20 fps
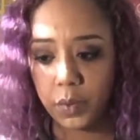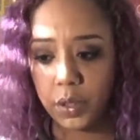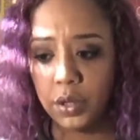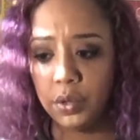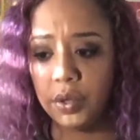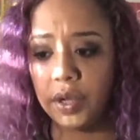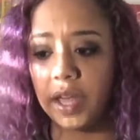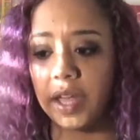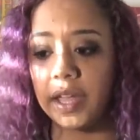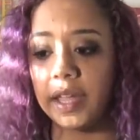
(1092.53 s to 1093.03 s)

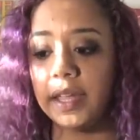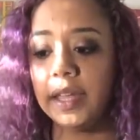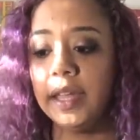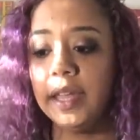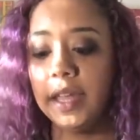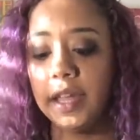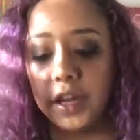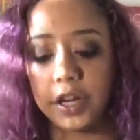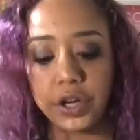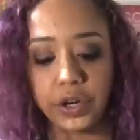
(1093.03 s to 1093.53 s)
Okay,
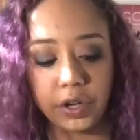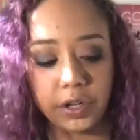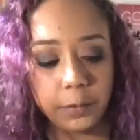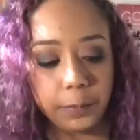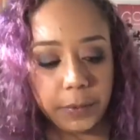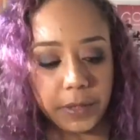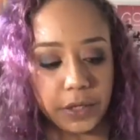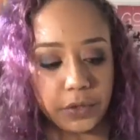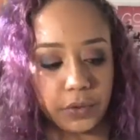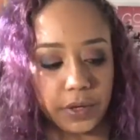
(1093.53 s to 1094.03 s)
you're in a
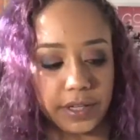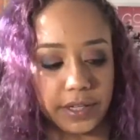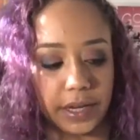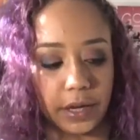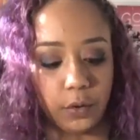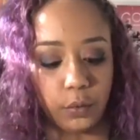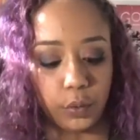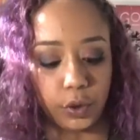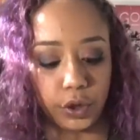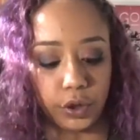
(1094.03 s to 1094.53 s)
place right
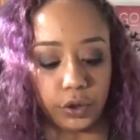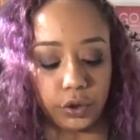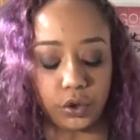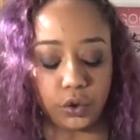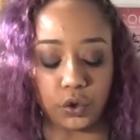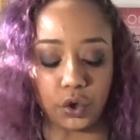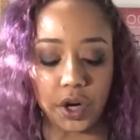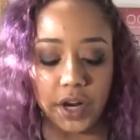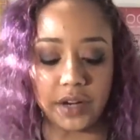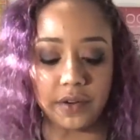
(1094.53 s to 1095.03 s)
now where you're
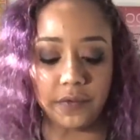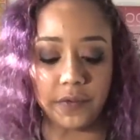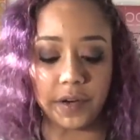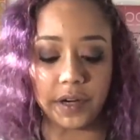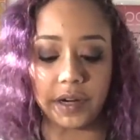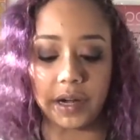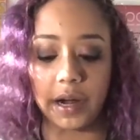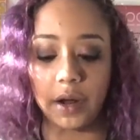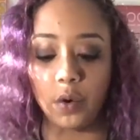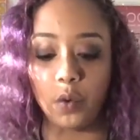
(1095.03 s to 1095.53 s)
trying to
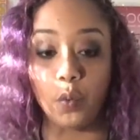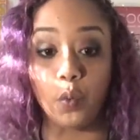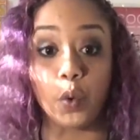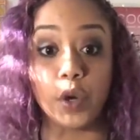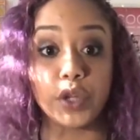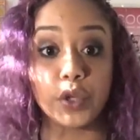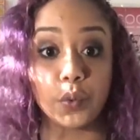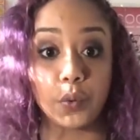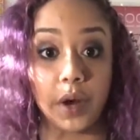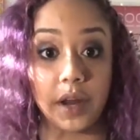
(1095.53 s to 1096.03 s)
figure out
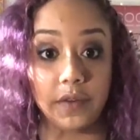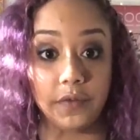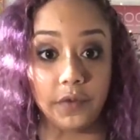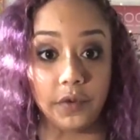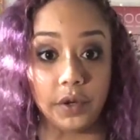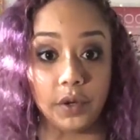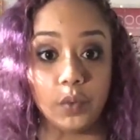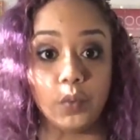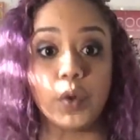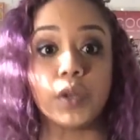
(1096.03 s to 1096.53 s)
what's right for
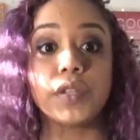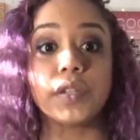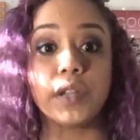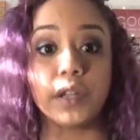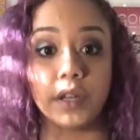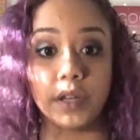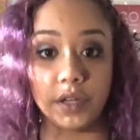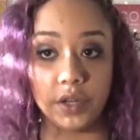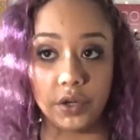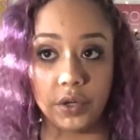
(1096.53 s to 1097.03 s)
you, what's
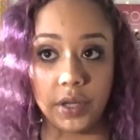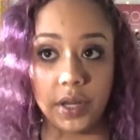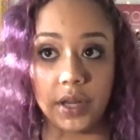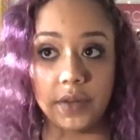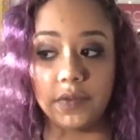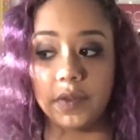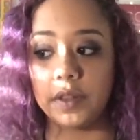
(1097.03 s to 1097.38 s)
good in your life.